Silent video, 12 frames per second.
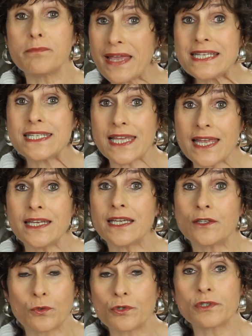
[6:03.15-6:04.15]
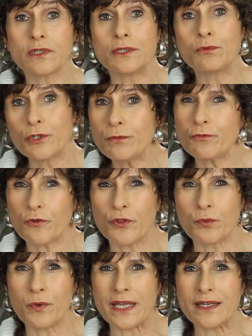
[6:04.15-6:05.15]
maintaining an orderly room for the
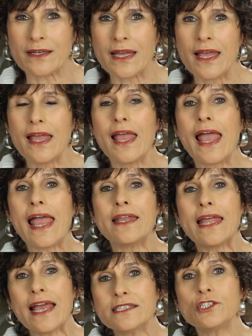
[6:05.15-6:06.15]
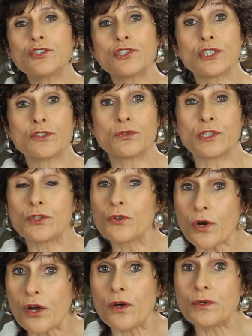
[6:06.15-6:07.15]
week. And as your children
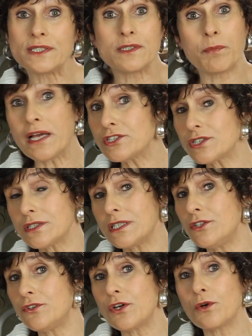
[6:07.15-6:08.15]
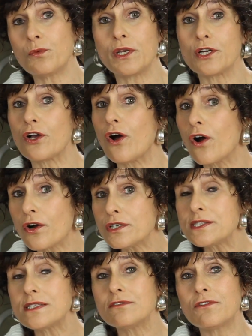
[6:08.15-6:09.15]
grow, especially, you know, when a car
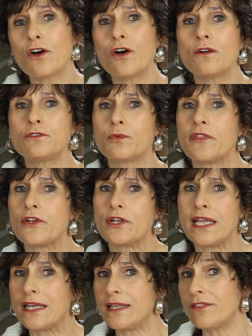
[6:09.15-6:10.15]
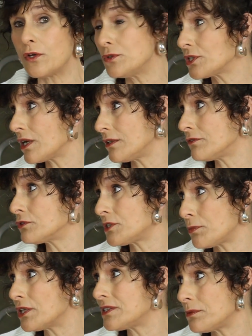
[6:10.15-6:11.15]
is involved, when they're getting those kind of
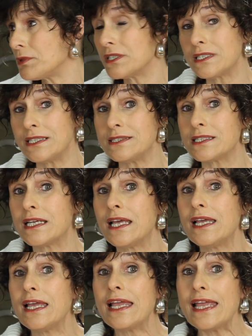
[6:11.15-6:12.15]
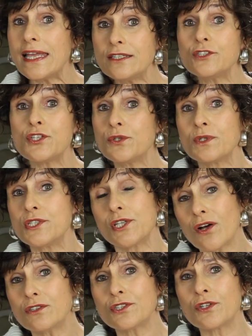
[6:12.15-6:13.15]
responsibilities into
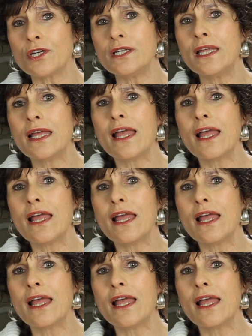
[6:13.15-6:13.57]
adulthood,